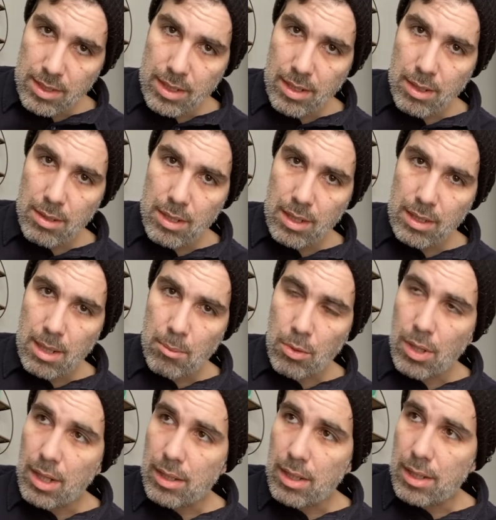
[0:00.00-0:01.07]
He doesn't let them
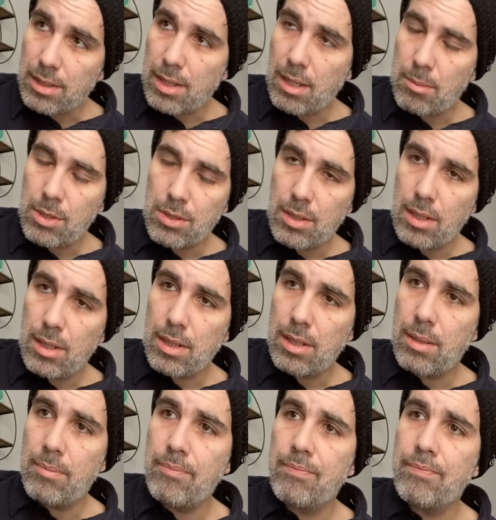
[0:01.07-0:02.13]
ring like that. Let me try it again.